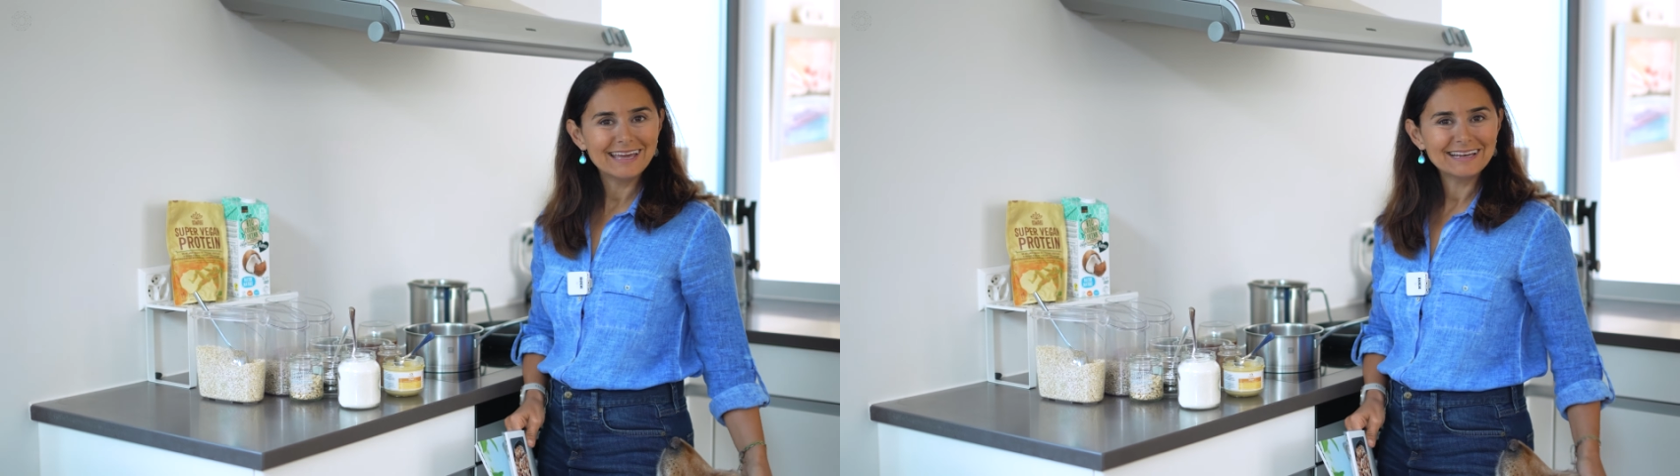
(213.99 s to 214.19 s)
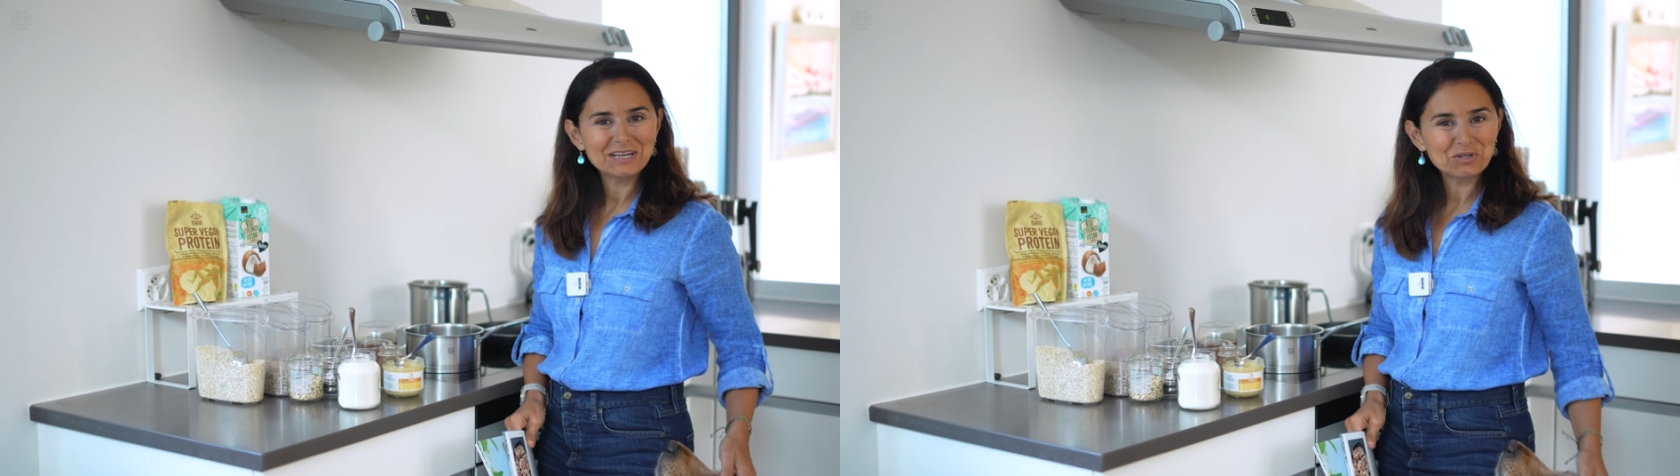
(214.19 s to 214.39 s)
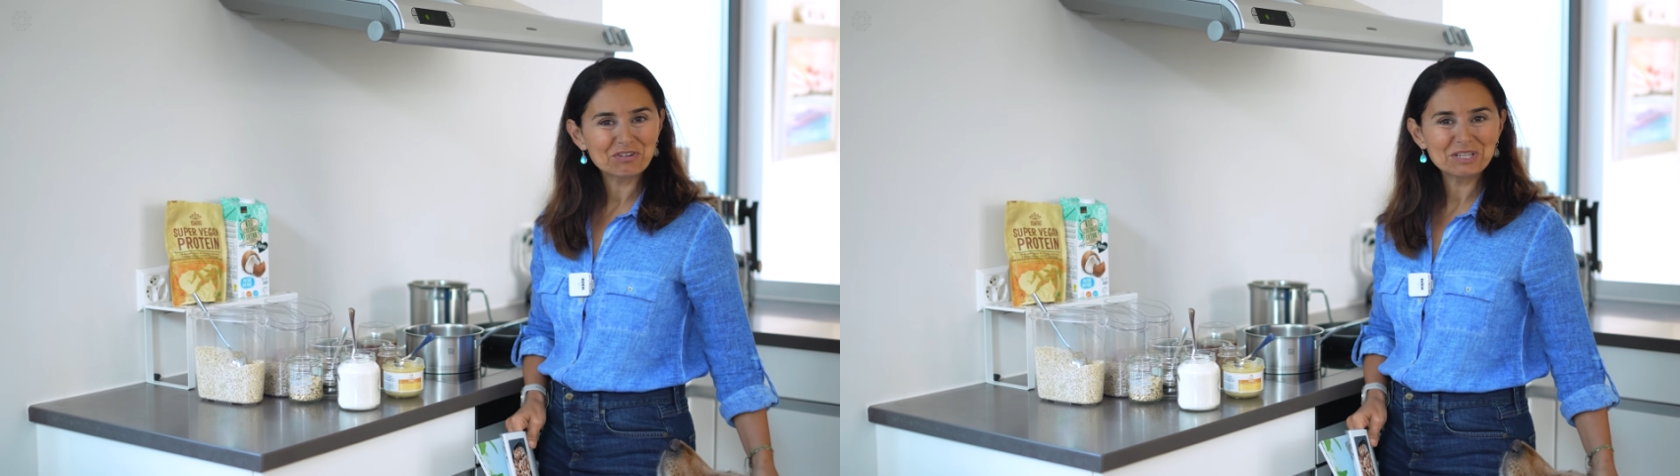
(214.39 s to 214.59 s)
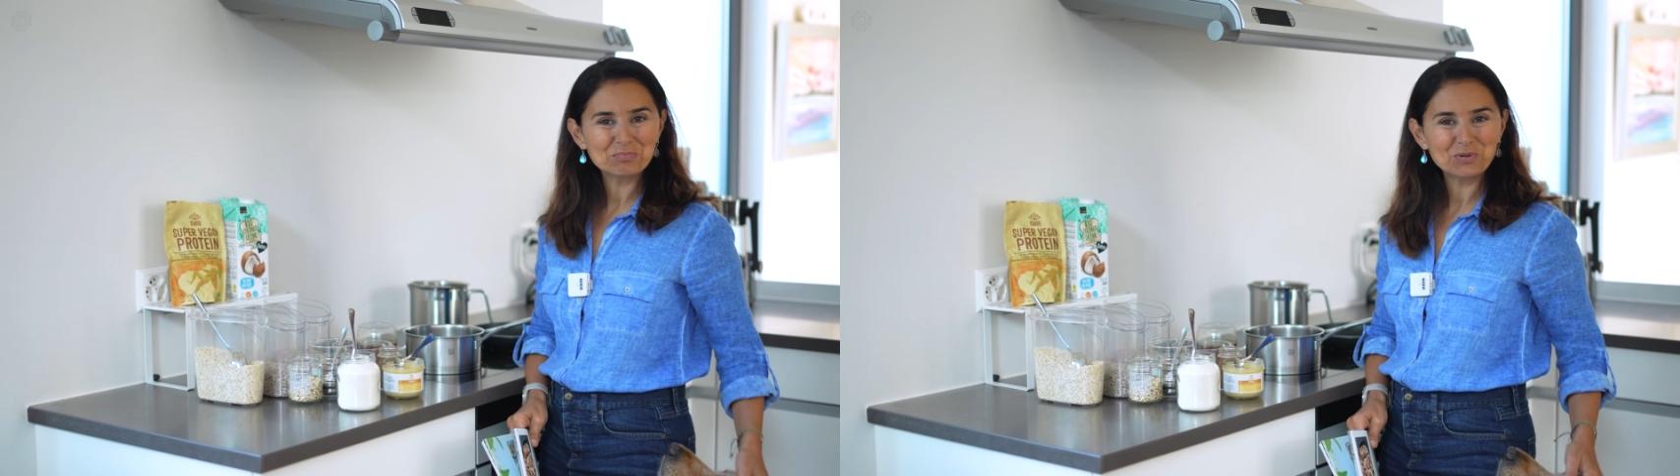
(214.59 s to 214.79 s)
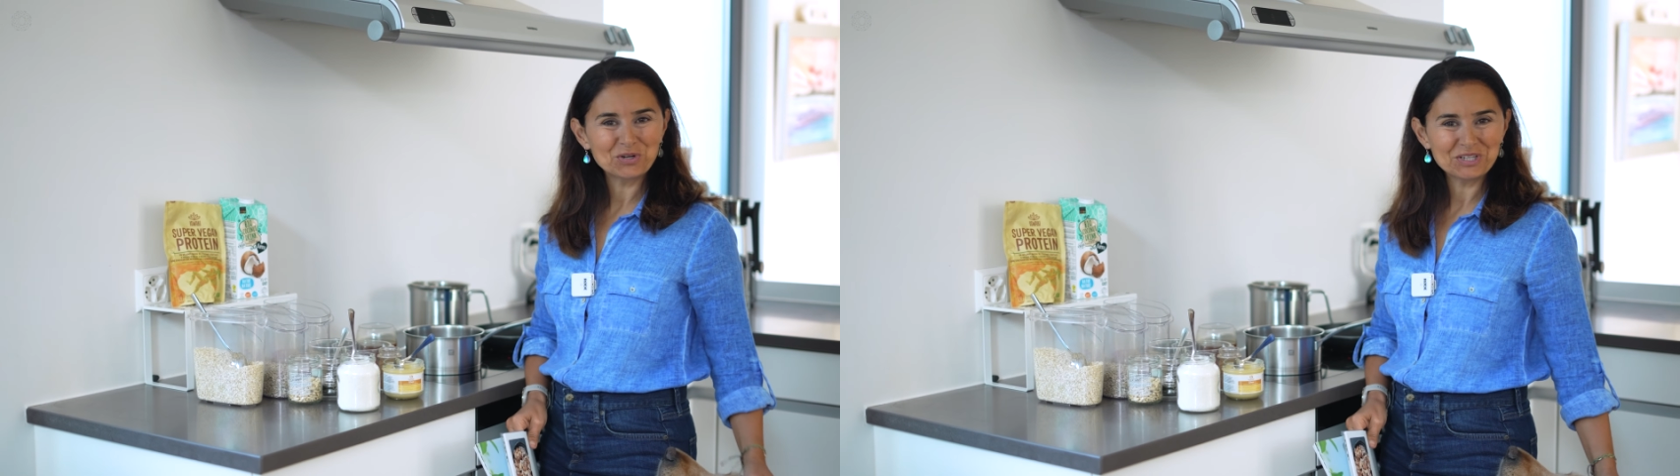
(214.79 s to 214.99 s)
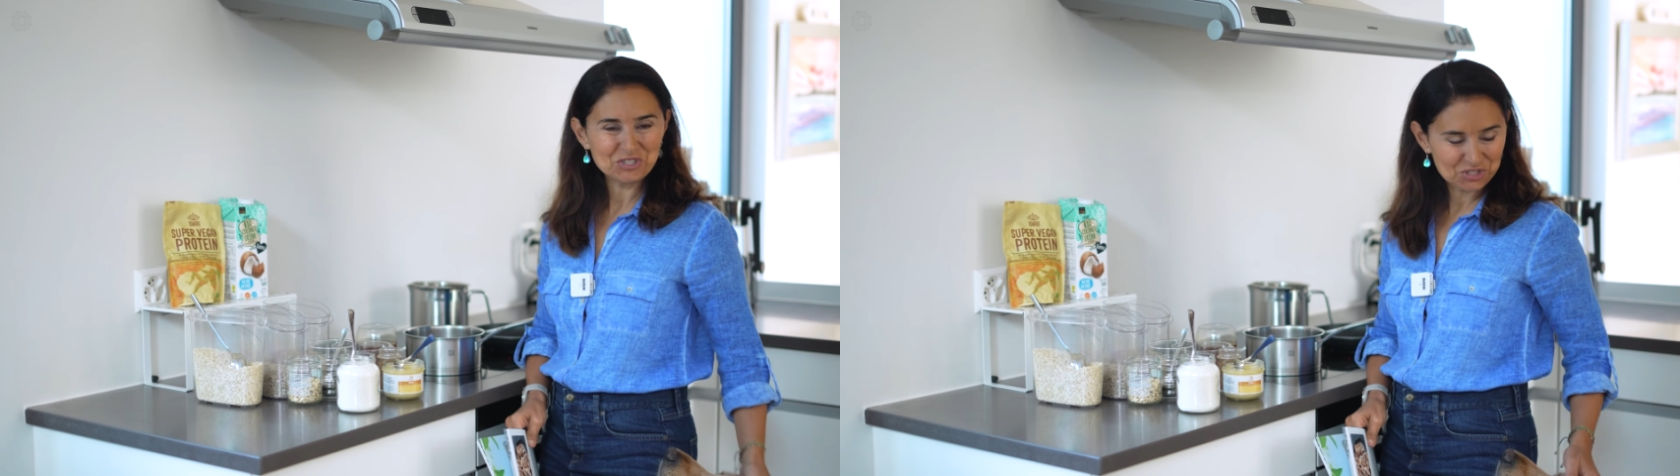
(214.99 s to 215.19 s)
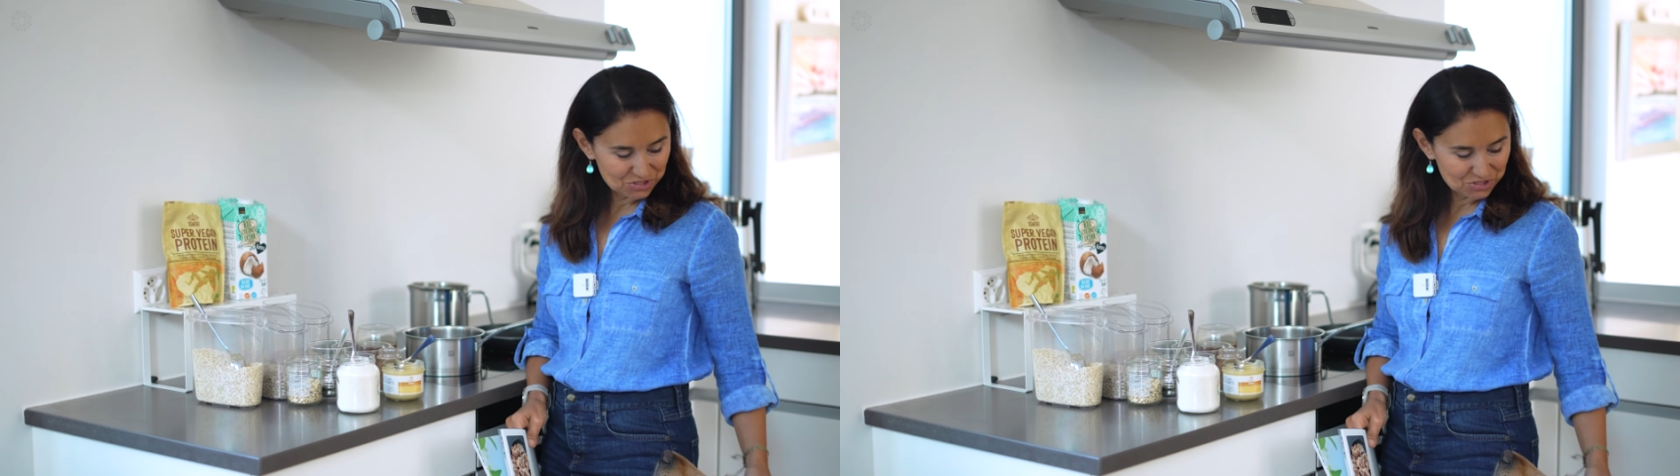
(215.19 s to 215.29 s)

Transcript: an Ayurvedic porridge